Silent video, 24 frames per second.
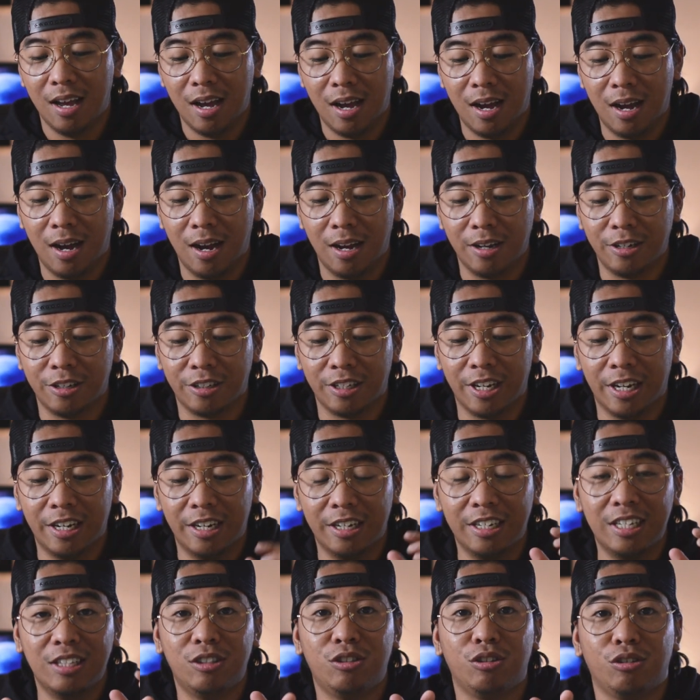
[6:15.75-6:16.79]
Uh, you're gonna
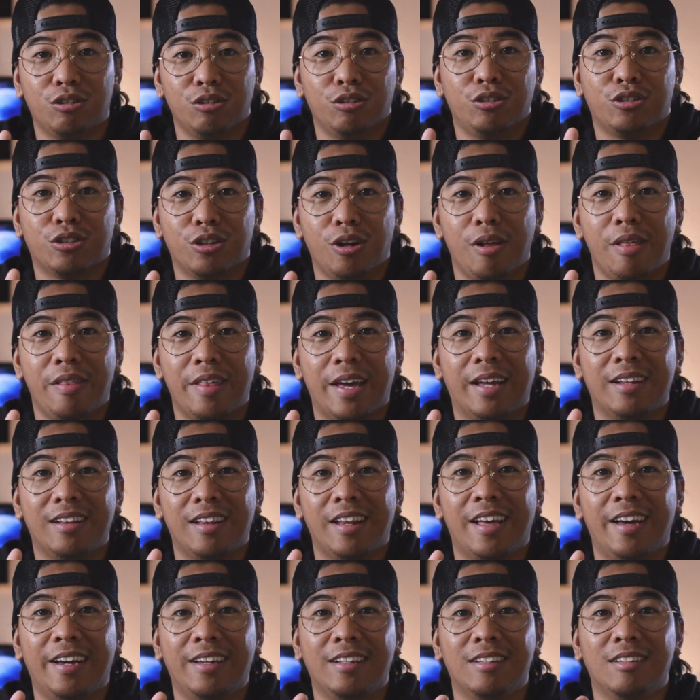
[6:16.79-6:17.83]
need to control that
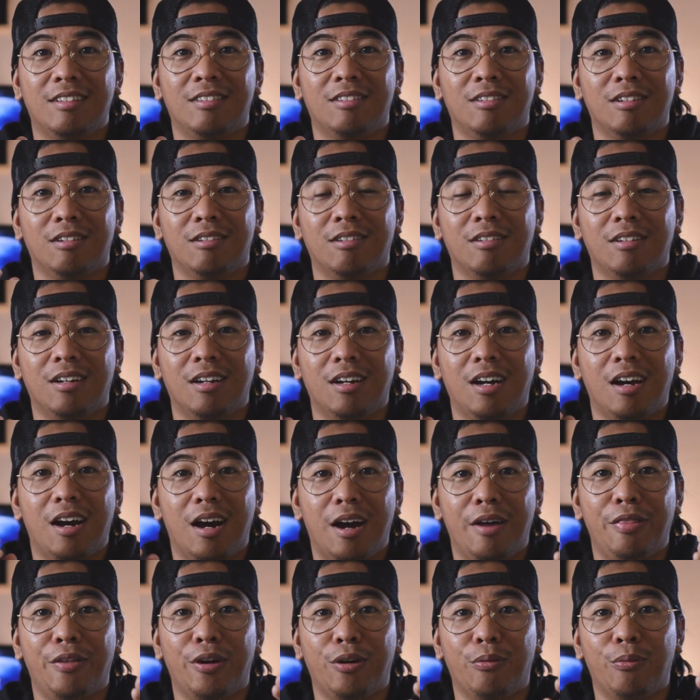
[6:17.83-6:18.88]
light. So
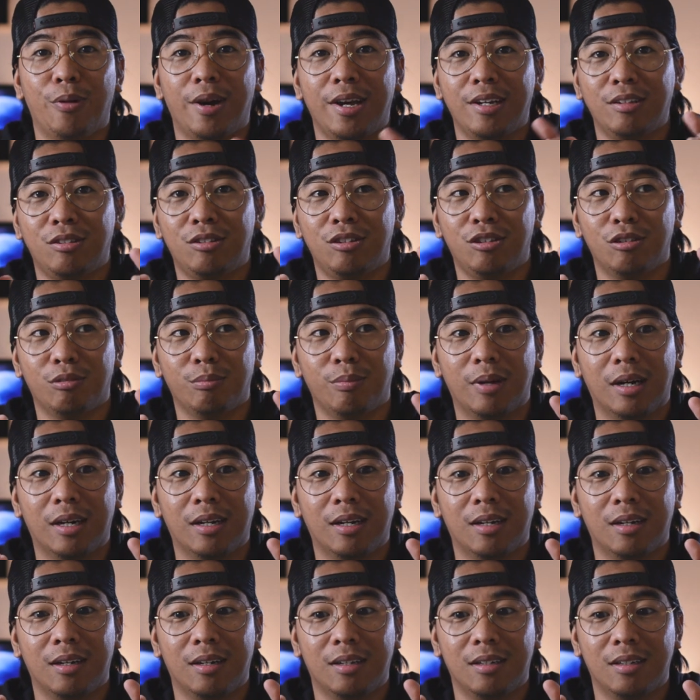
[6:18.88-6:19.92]
otherwise, yung
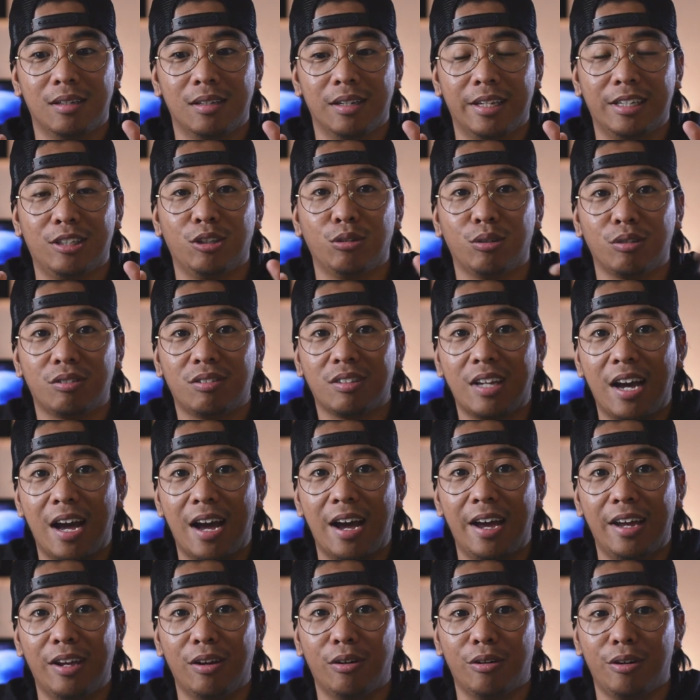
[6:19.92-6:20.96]
mga like yung
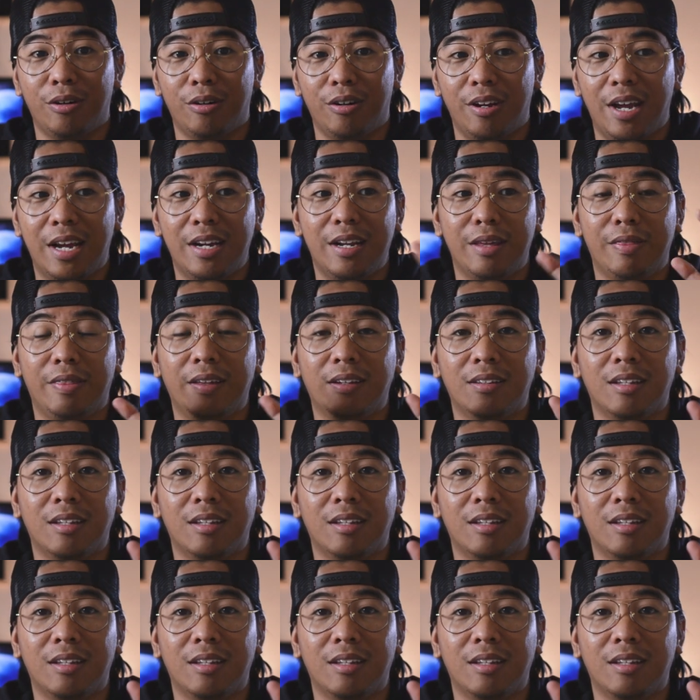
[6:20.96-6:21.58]
sky or anything